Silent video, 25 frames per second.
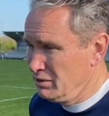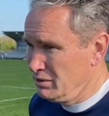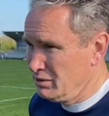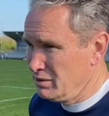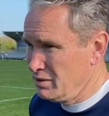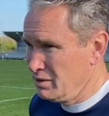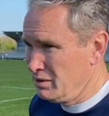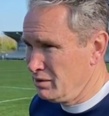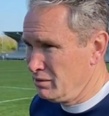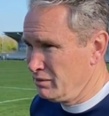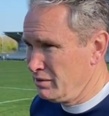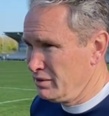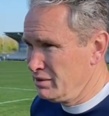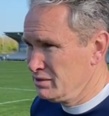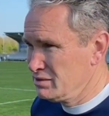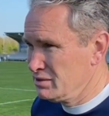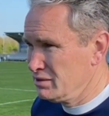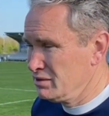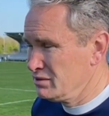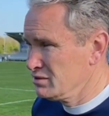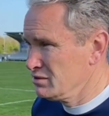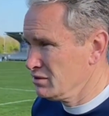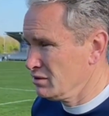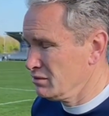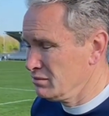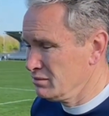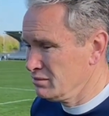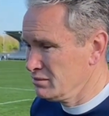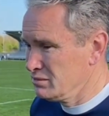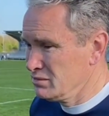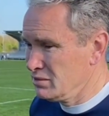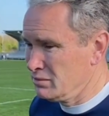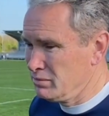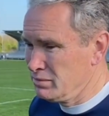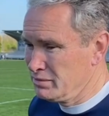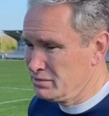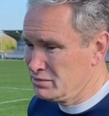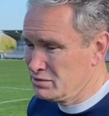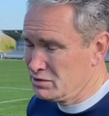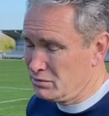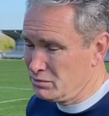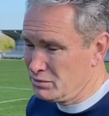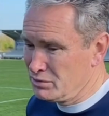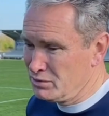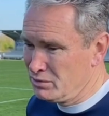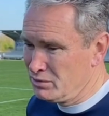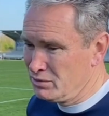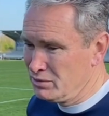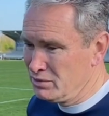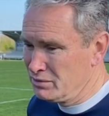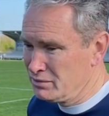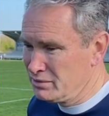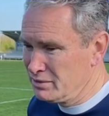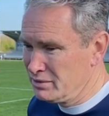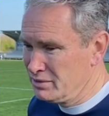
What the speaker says: curled it into the top corner,